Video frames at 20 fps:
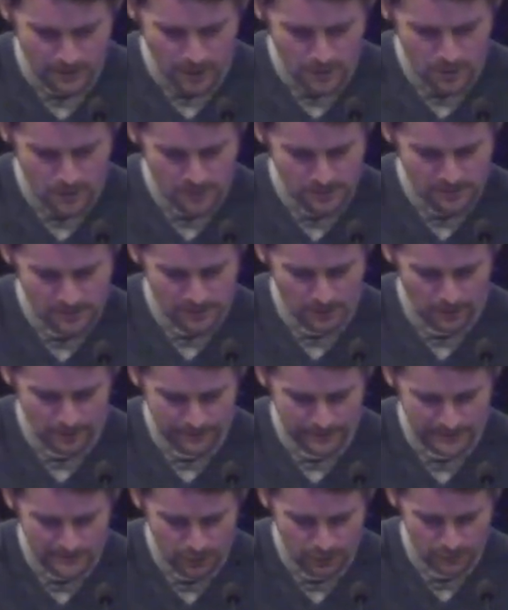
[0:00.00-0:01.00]
"Those who are
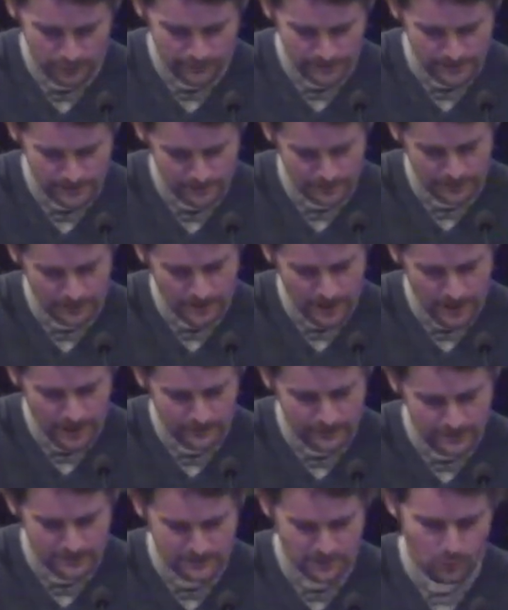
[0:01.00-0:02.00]
victorious will
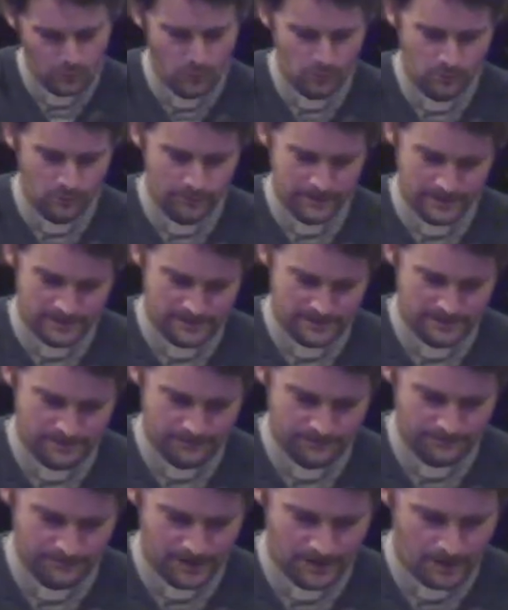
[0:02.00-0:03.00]
inherit all this,